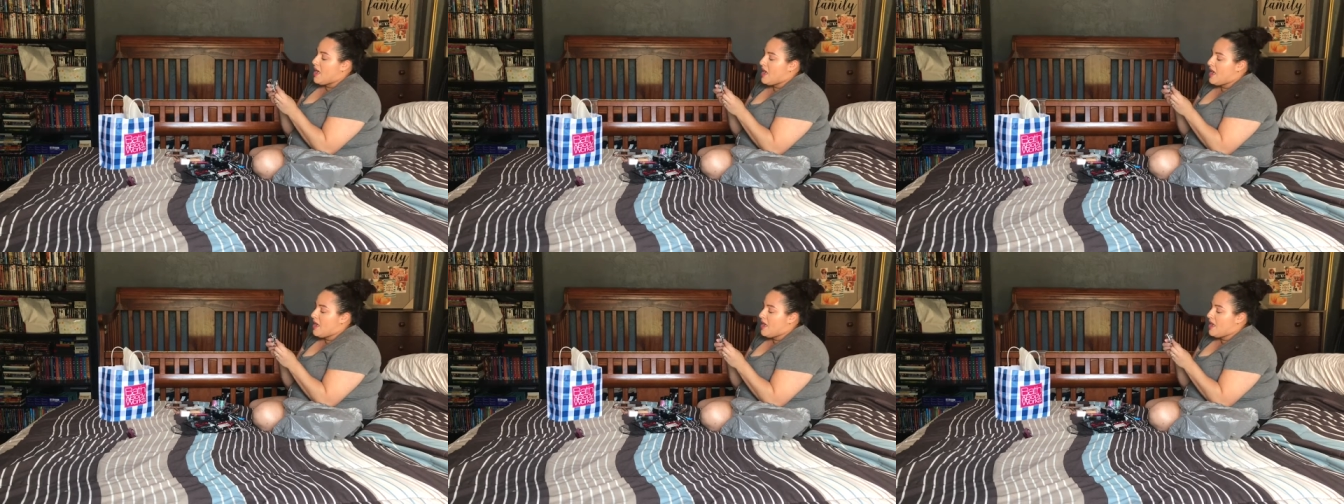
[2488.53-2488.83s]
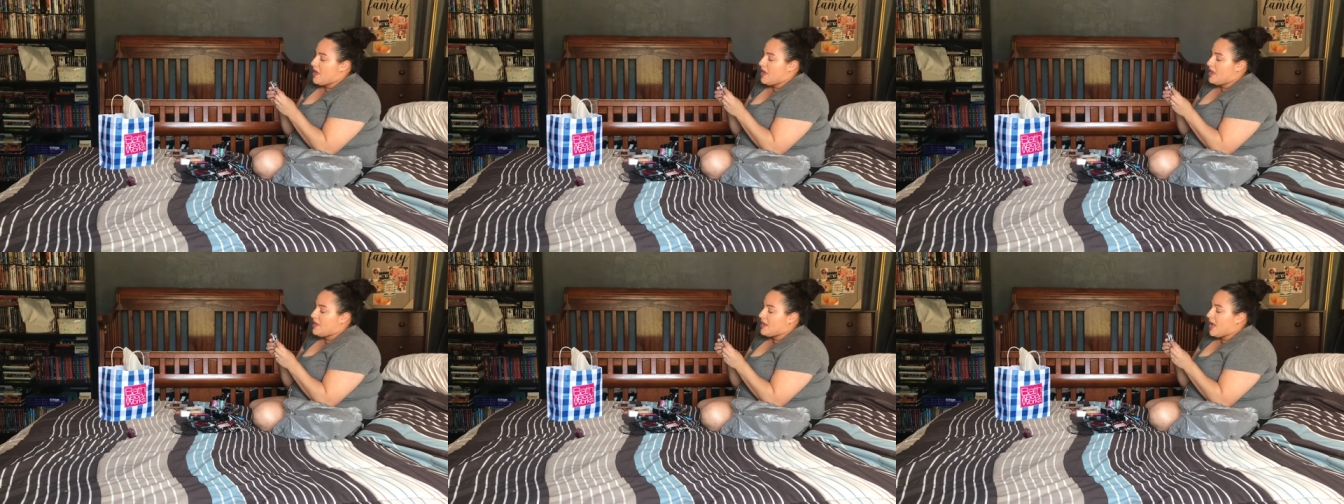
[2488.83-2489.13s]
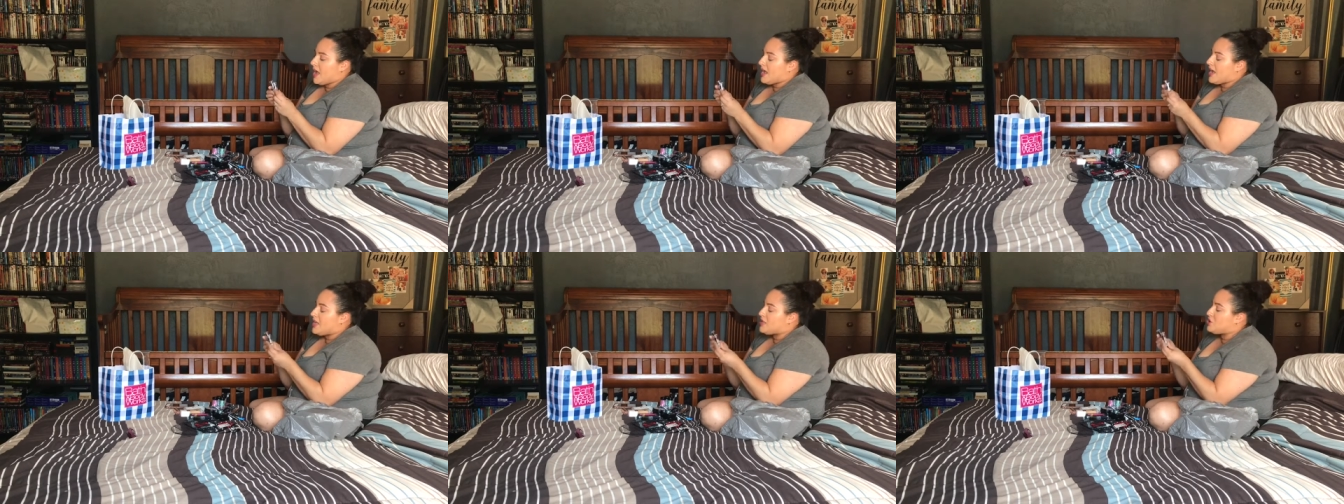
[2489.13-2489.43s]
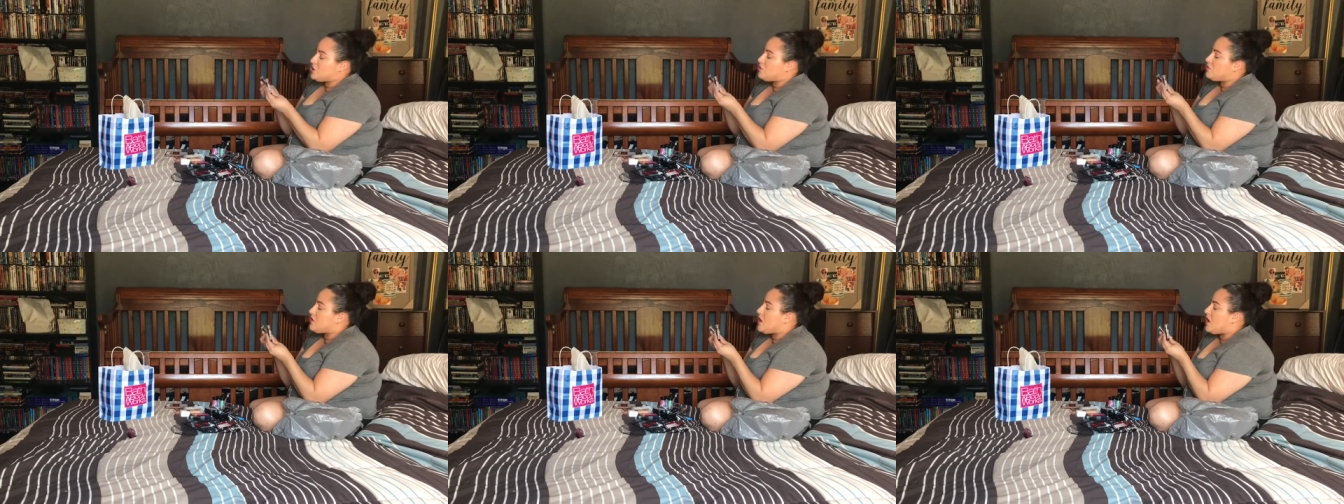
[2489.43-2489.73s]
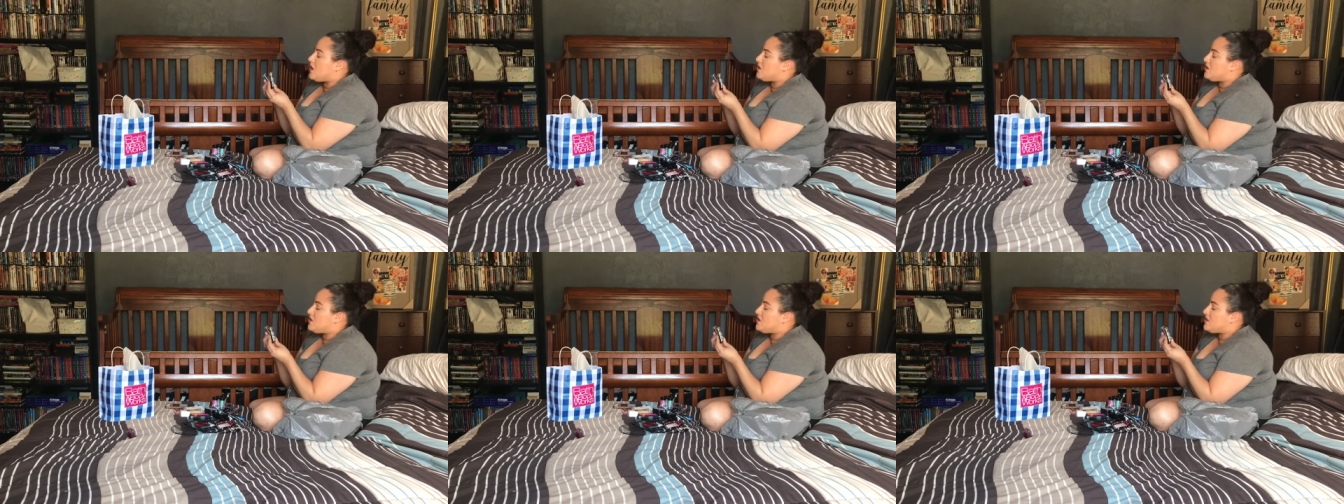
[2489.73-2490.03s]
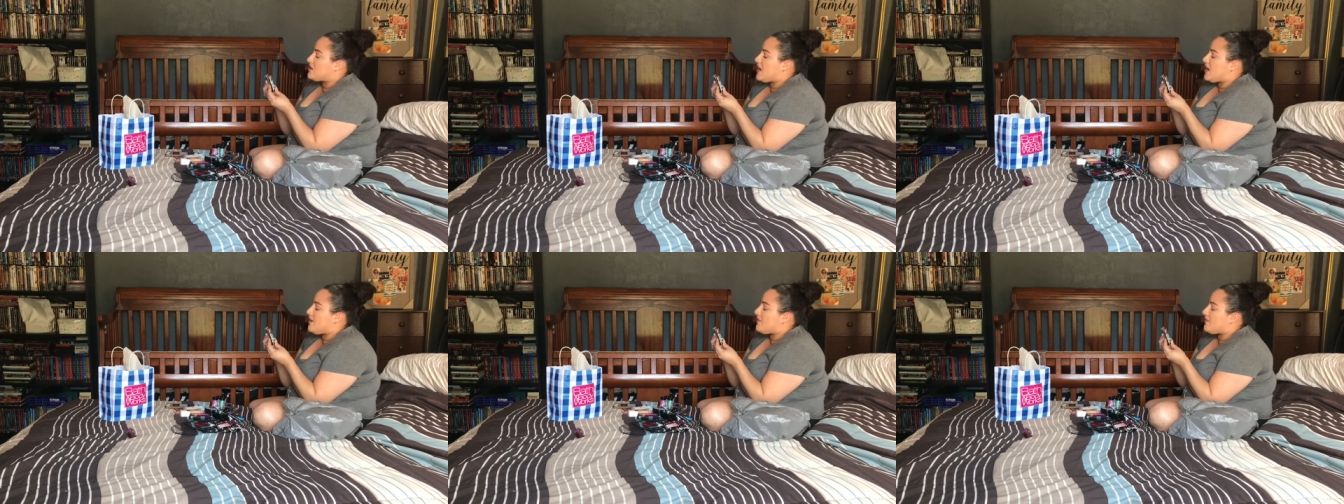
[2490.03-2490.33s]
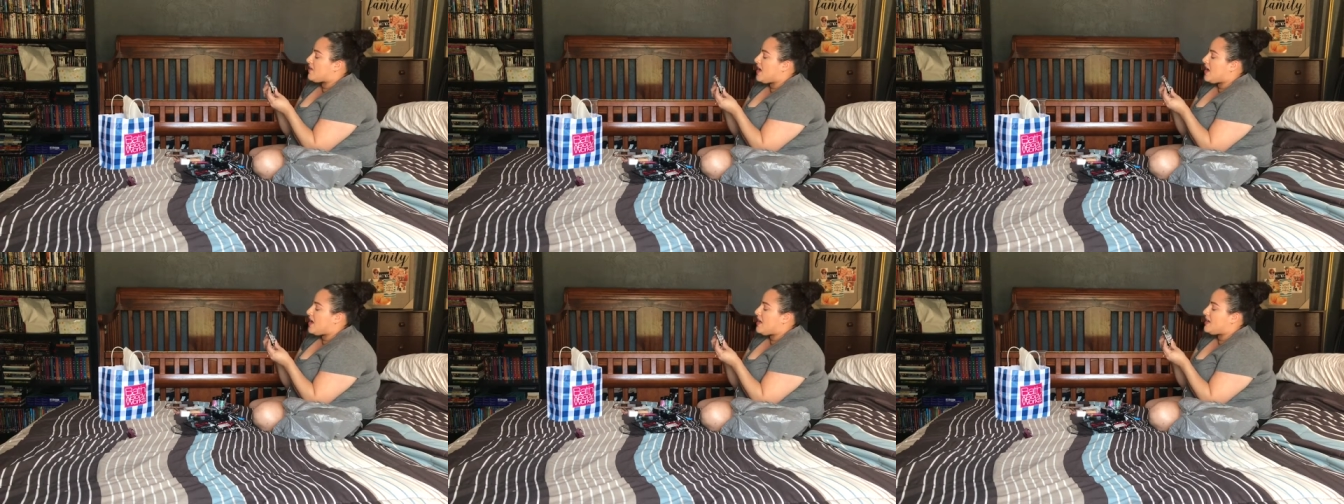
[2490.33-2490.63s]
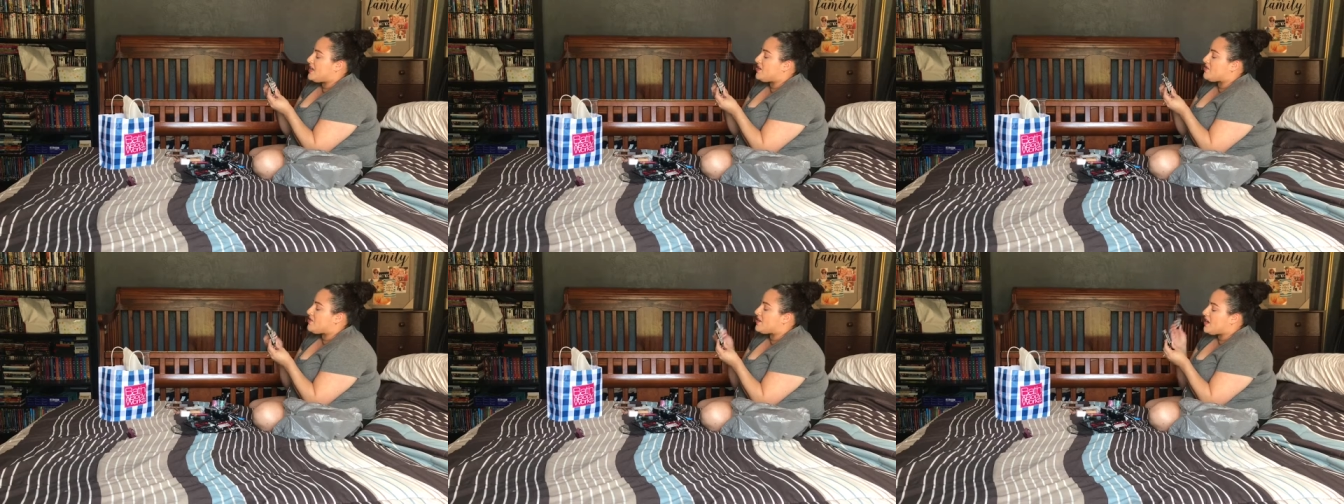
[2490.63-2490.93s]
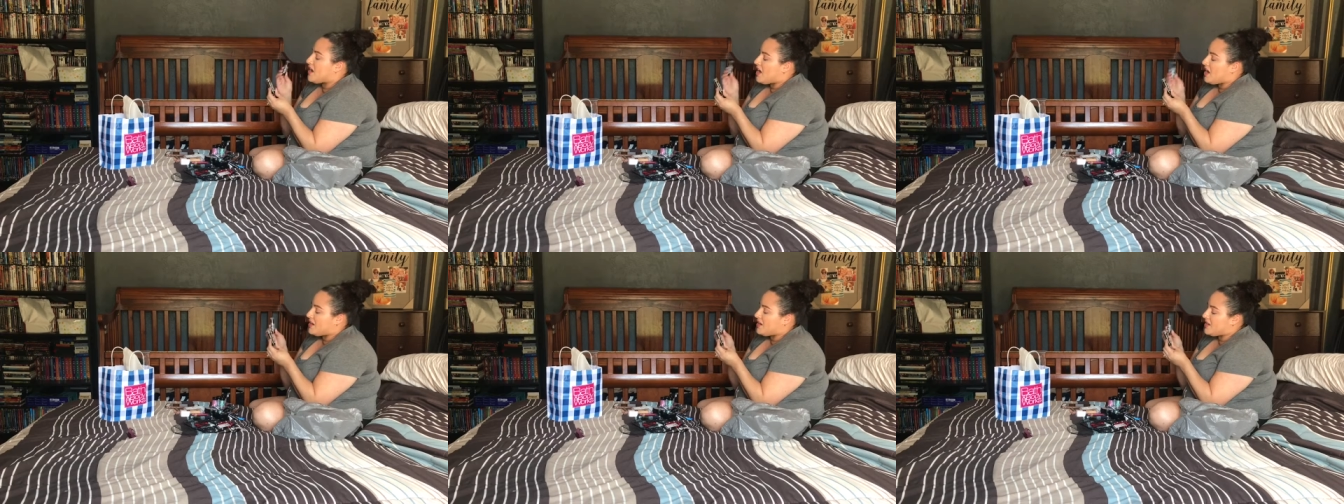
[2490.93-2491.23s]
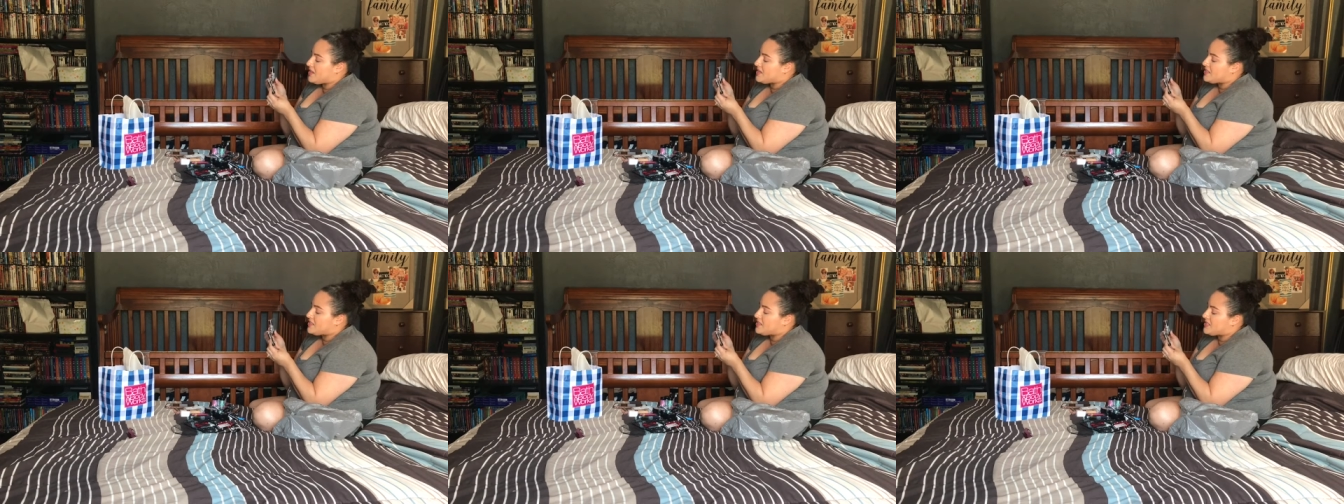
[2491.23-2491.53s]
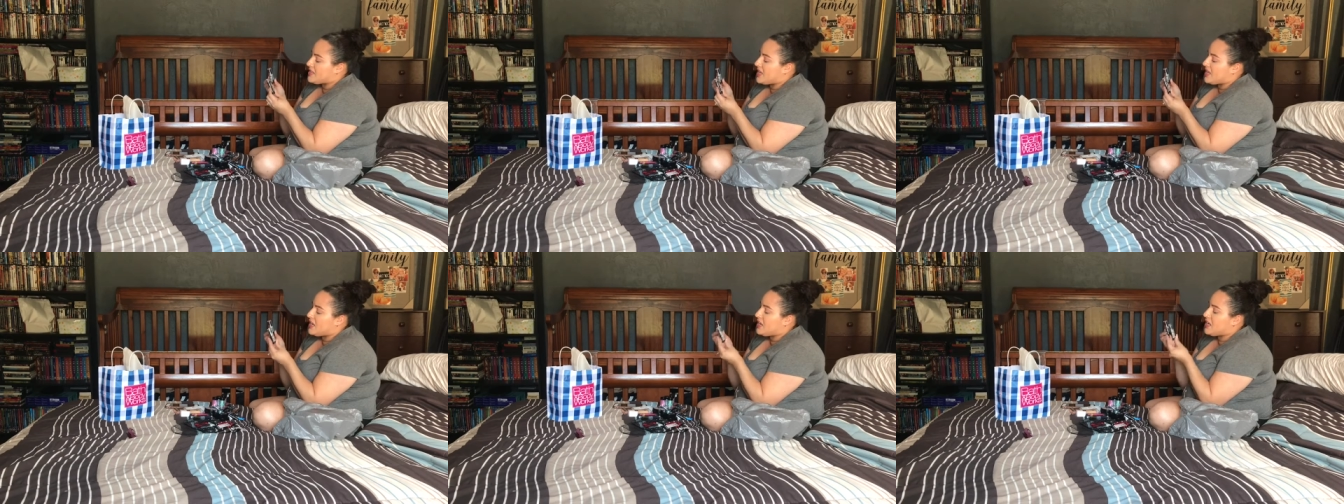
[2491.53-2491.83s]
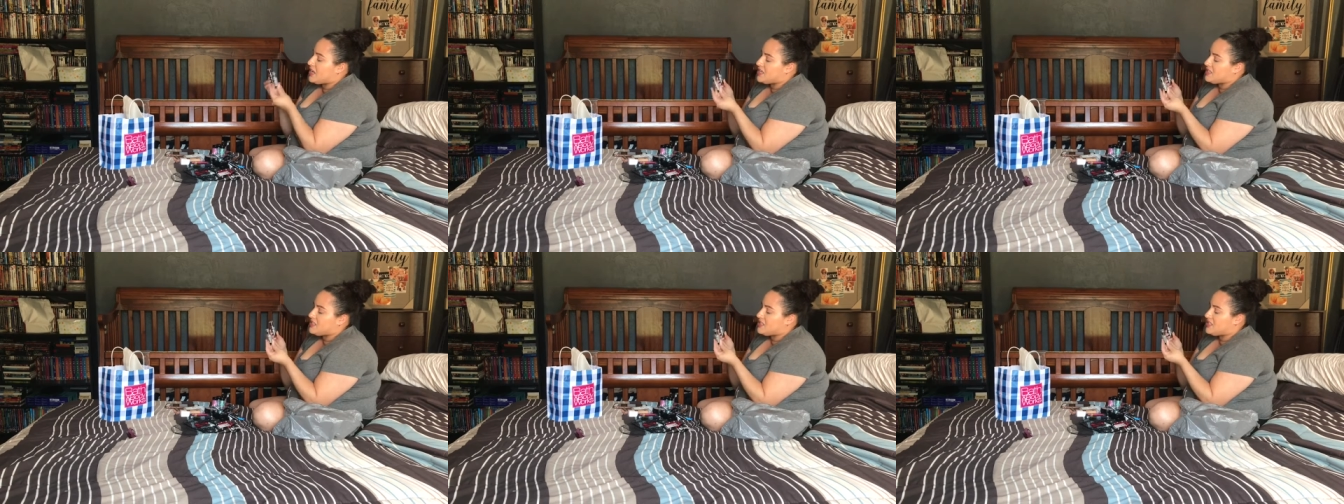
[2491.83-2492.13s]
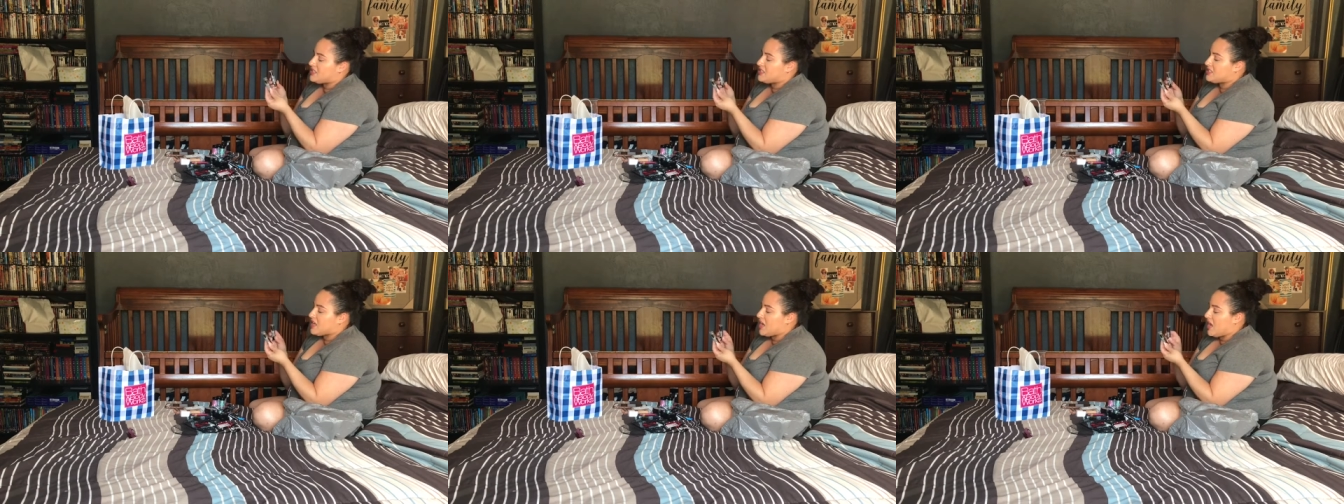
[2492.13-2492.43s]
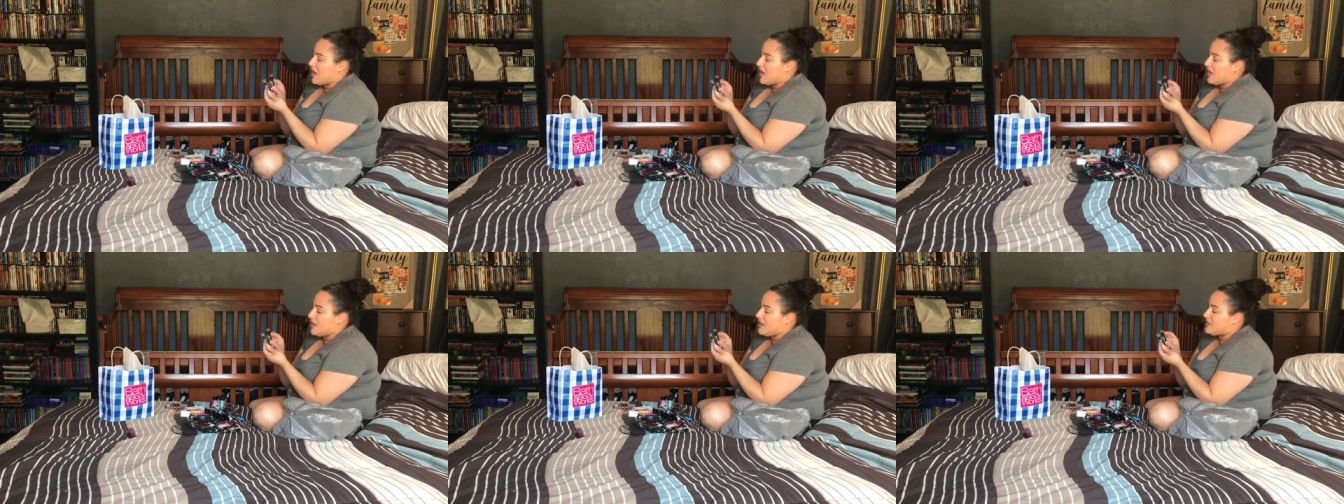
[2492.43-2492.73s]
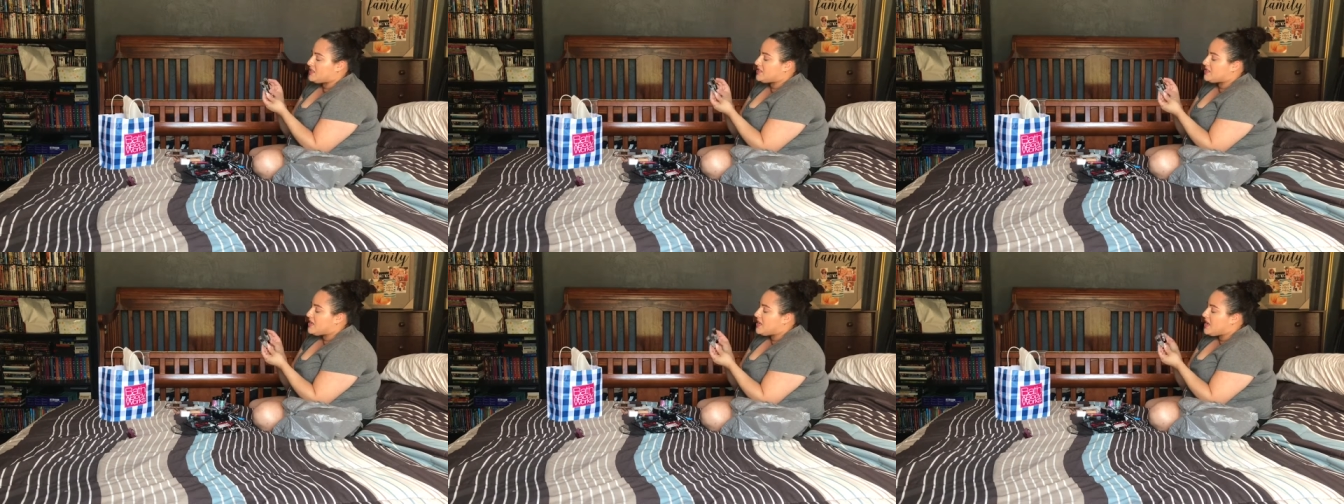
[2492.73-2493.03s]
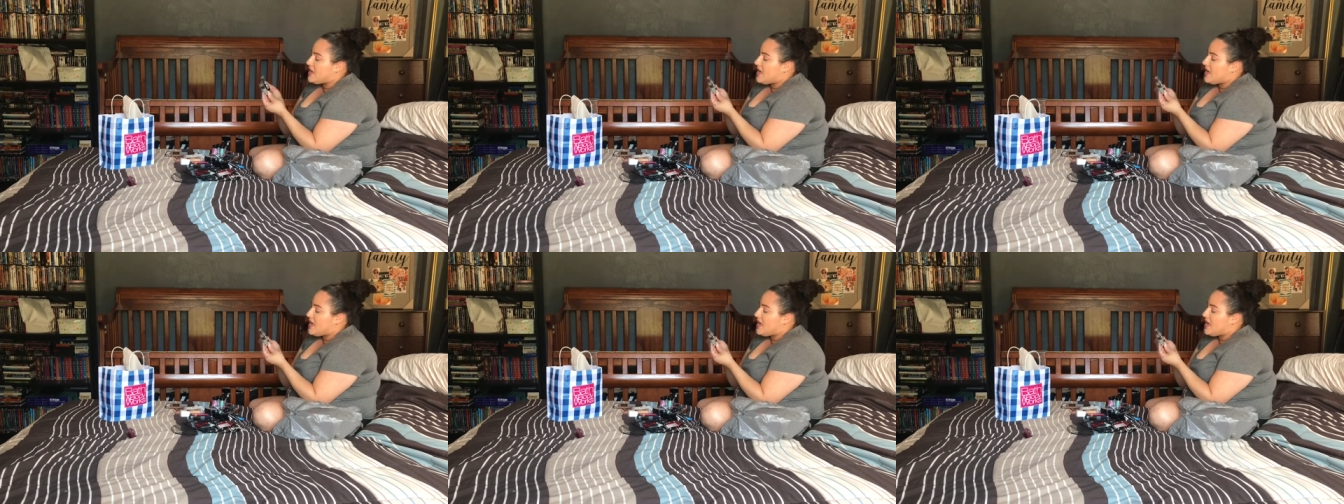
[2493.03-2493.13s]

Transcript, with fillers: And I got two colors. I've got Eerie Onyx and London Skies.